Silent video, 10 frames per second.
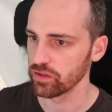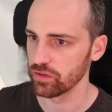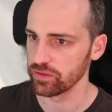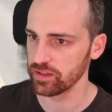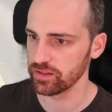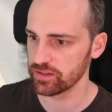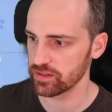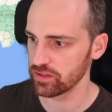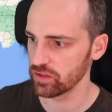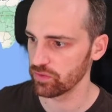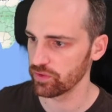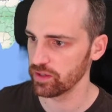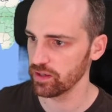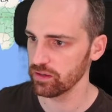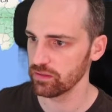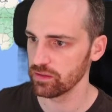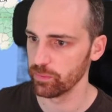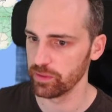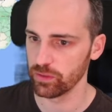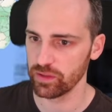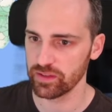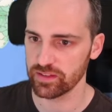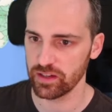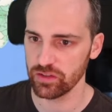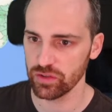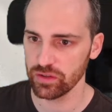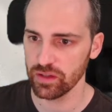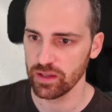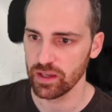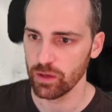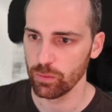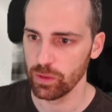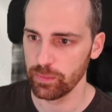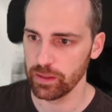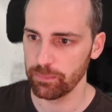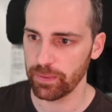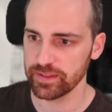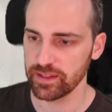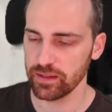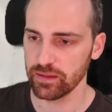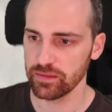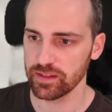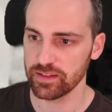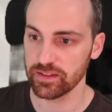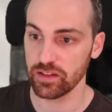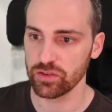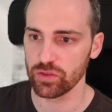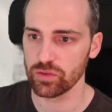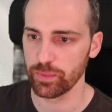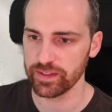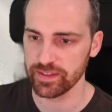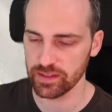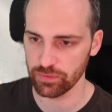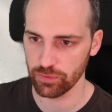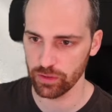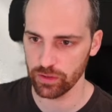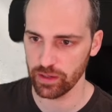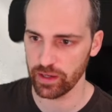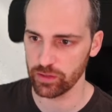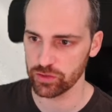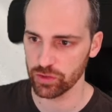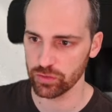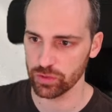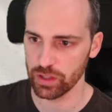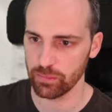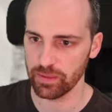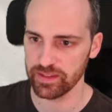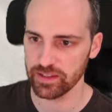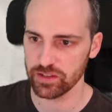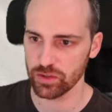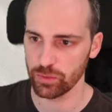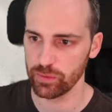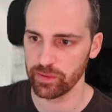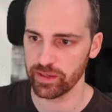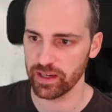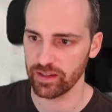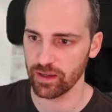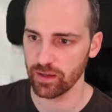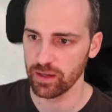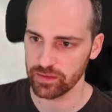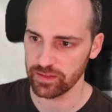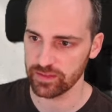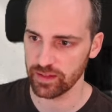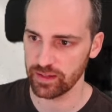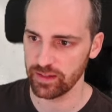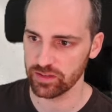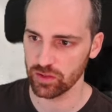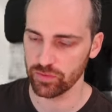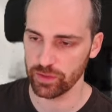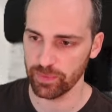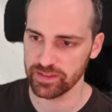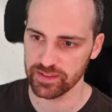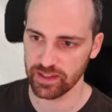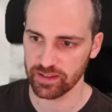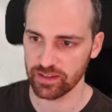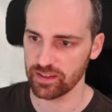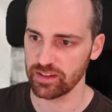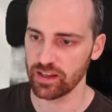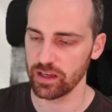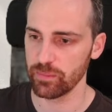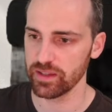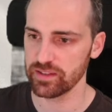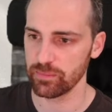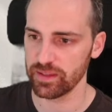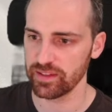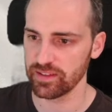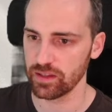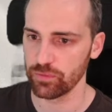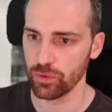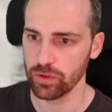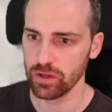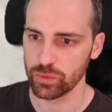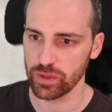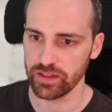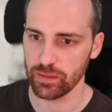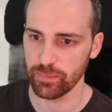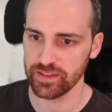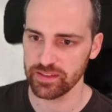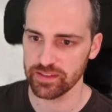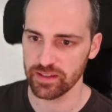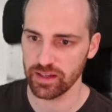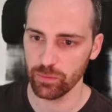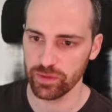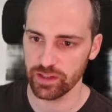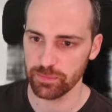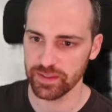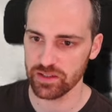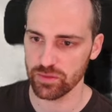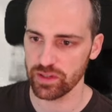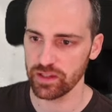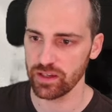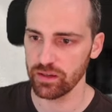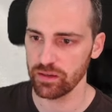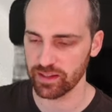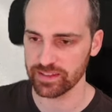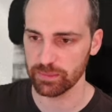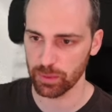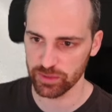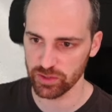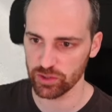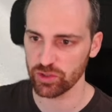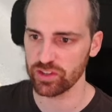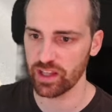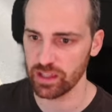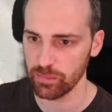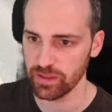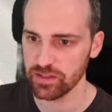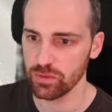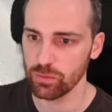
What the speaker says: So this region of here, we'll be doing the screenshot. We'll be passing this screenshot to base64 and also to the message. So we'll be creating this list of images that is a single image in base64 to create the message. And with this message of here that has the prompt instruction and the image,